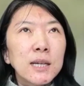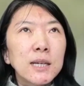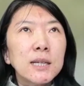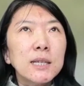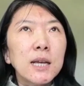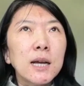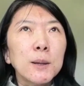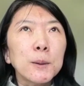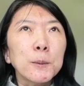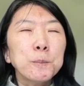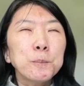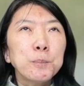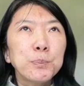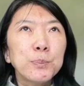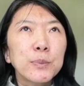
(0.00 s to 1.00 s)
Yeah.
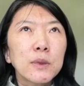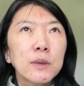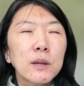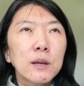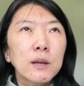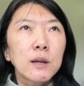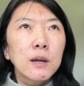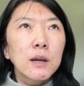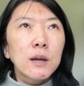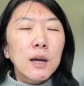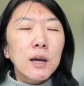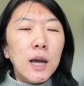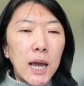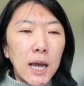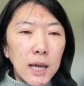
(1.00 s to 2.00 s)

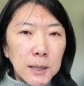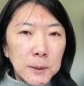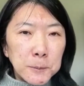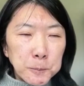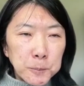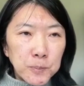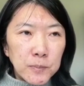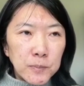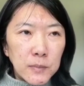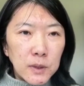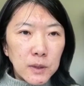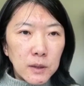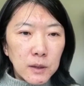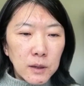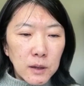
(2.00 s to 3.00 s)
And
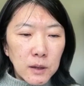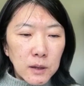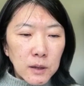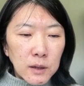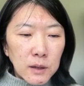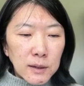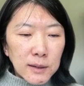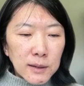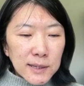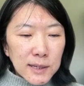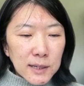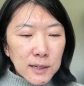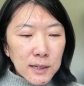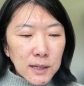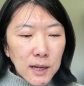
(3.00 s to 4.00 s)

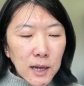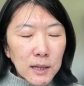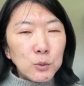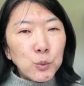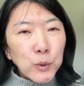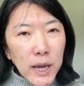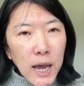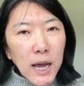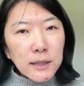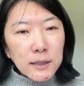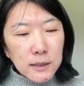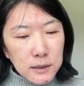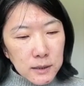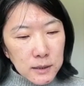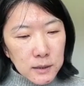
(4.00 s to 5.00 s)
as we
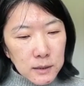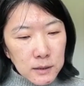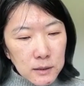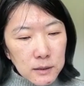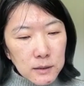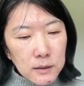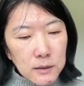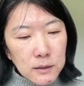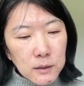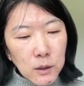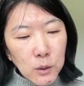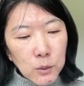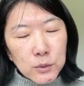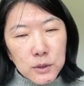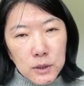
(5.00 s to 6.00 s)
enter,
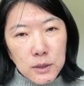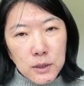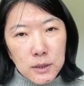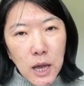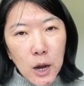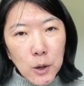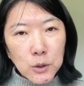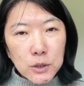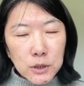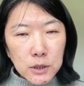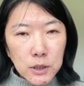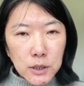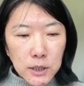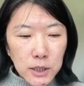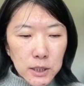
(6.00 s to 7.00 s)
this is our
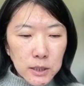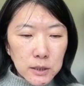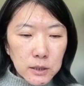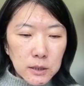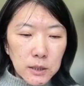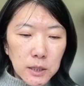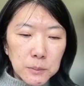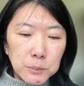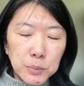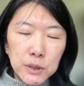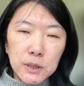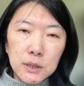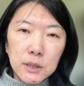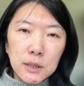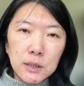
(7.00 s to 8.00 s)
third year in
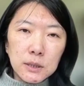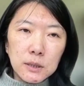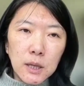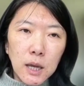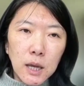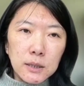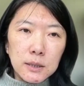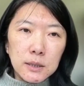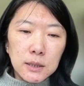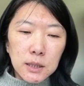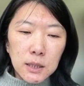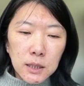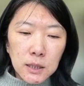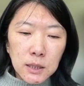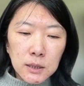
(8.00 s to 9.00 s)
business, and
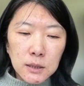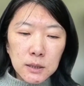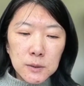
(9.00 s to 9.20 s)
things